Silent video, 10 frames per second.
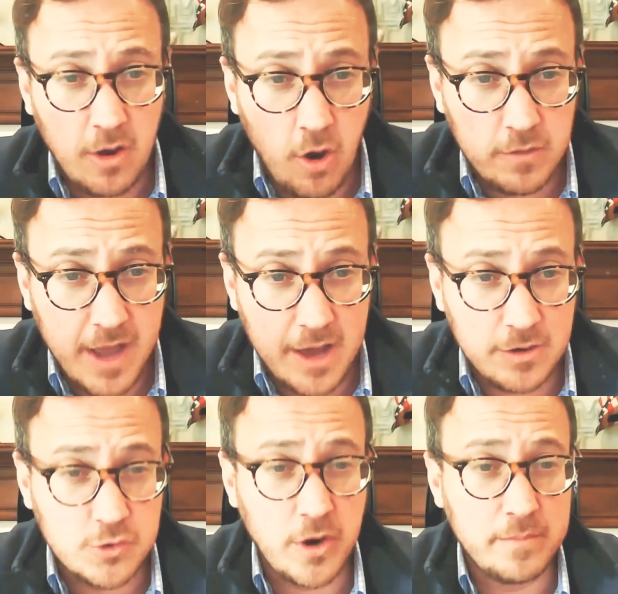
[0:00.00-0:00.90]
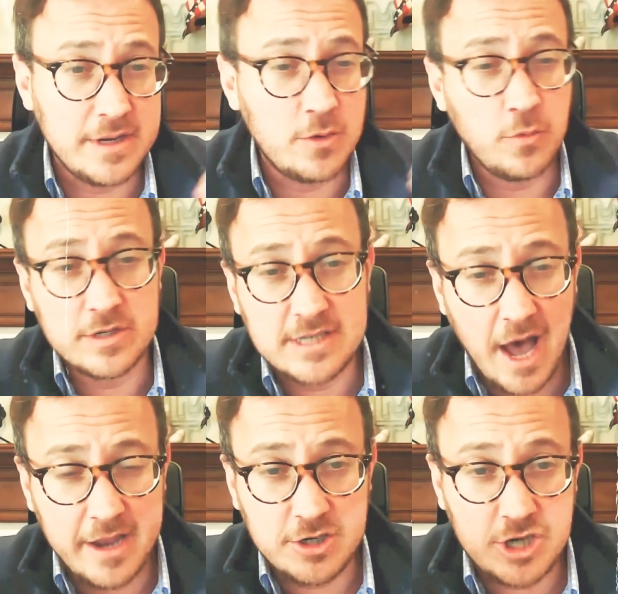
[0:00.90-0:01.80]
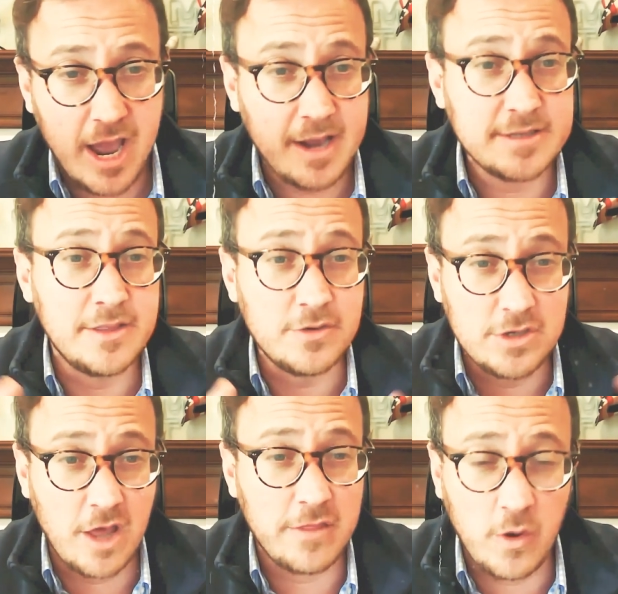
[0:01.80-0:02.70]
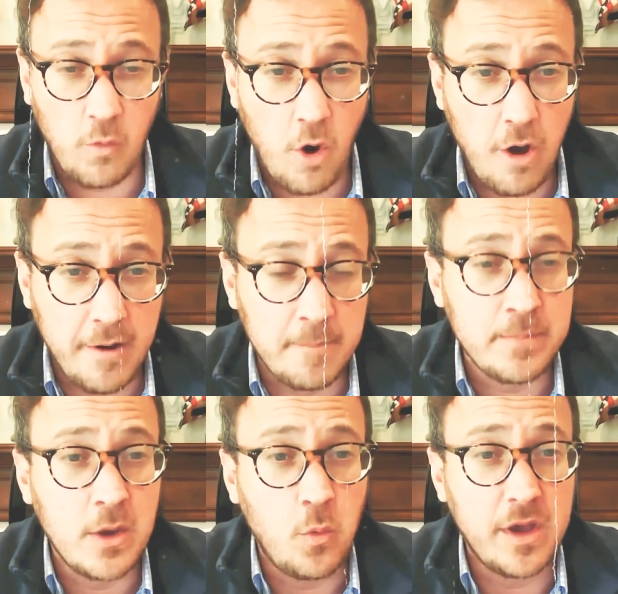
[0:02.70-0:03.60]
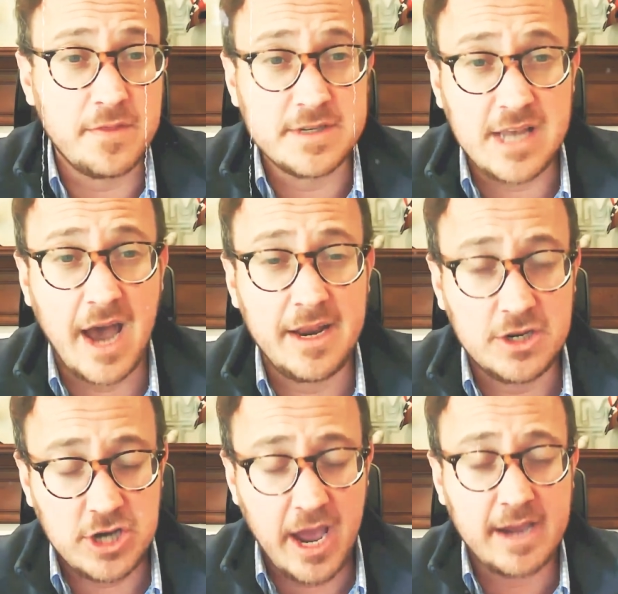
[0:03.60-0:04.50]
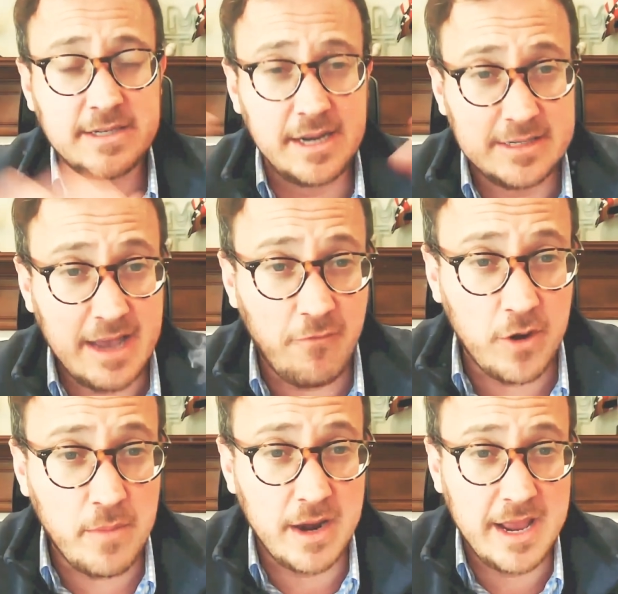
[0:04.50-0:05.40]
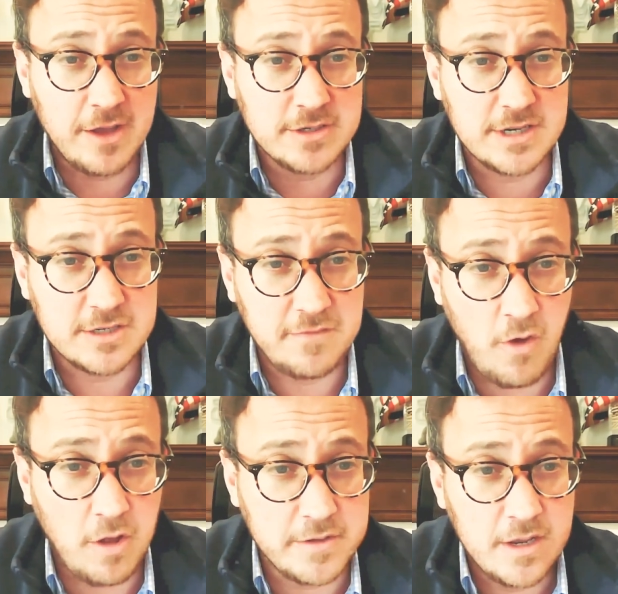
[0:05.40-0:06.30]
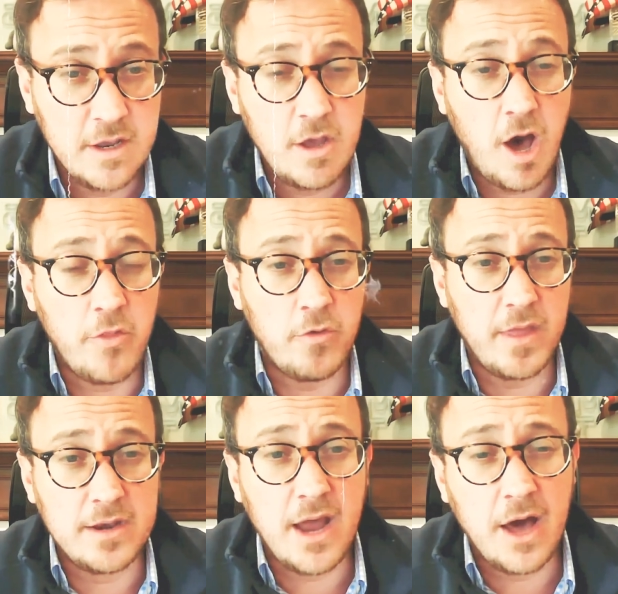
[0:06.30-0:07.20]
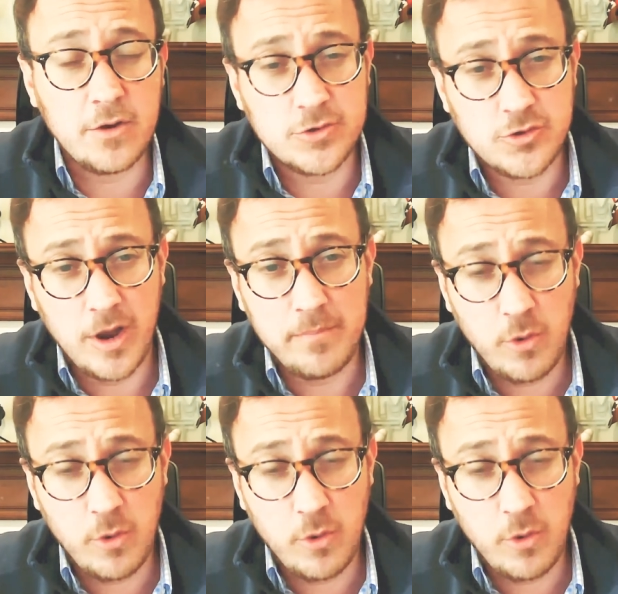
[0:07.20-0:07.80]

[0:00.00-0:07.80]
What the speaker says: all Donald Trump did was sign checks, and there's nothing wrong with signing checks, and it's everybody else's fault other than Donald Trump.